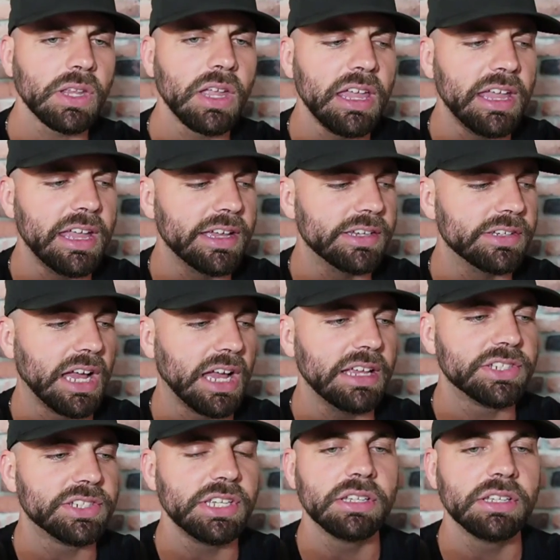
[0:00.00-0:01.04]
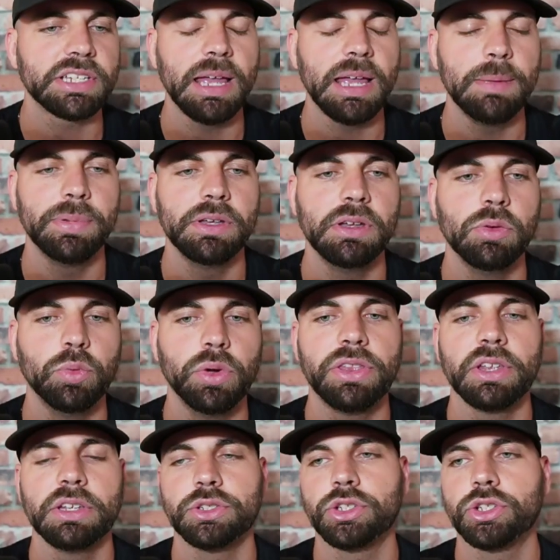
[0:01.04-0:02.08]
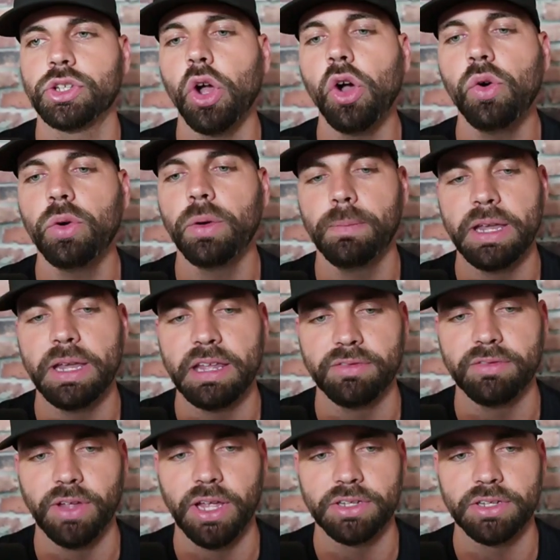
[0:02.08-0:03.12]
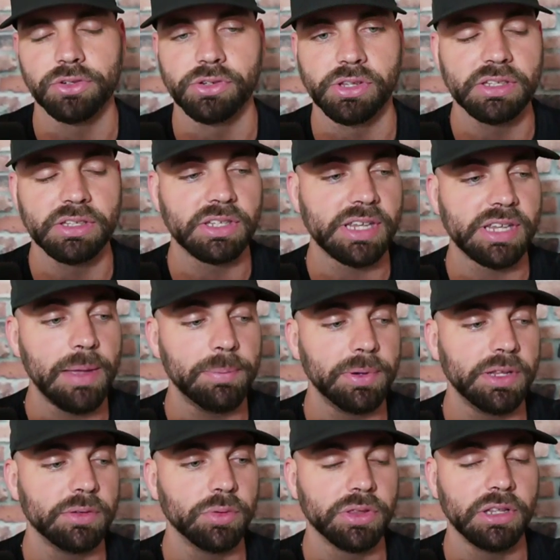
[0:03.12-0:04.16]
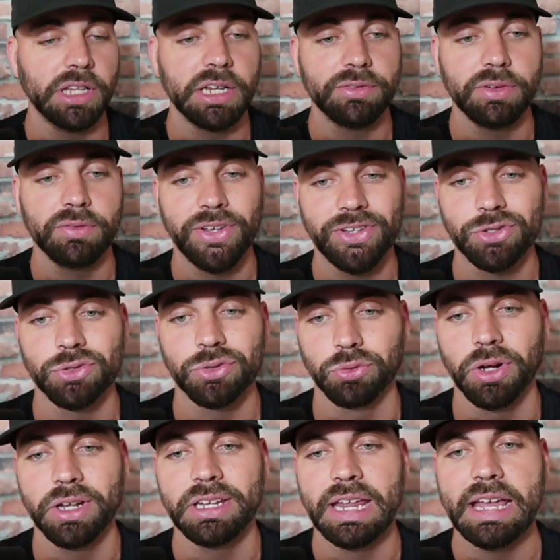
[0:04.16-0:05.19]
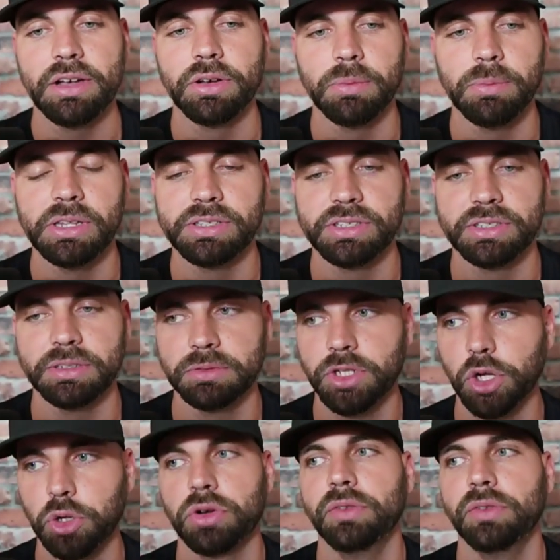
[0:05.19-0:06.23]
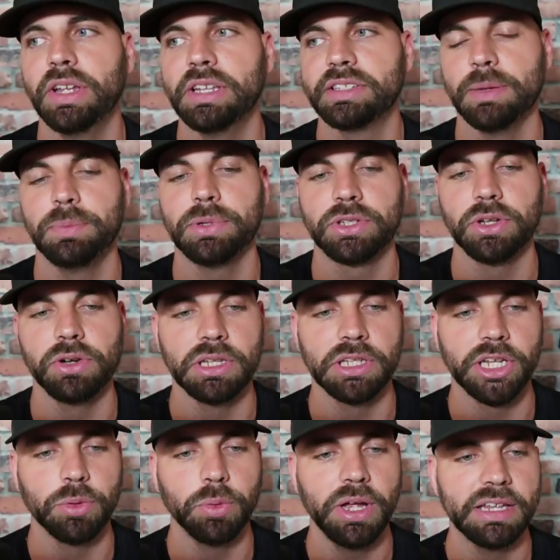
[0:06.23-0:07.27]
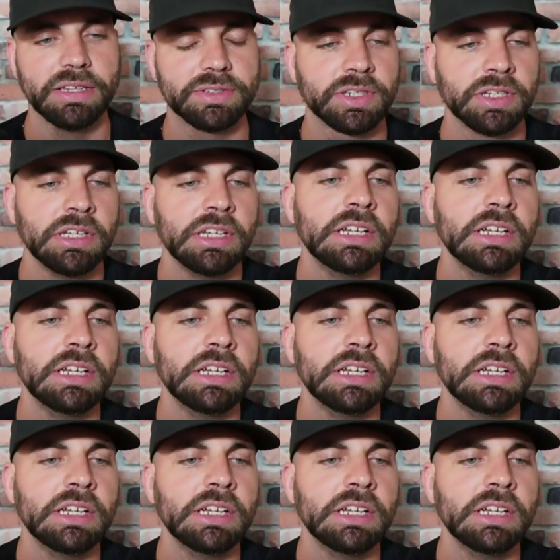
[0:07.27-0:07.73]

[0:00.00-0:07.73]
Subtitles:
And I see this happen with so many investors, and this is happening with a lot of investors right now. I mean, this is a current events episode in a lot of ways.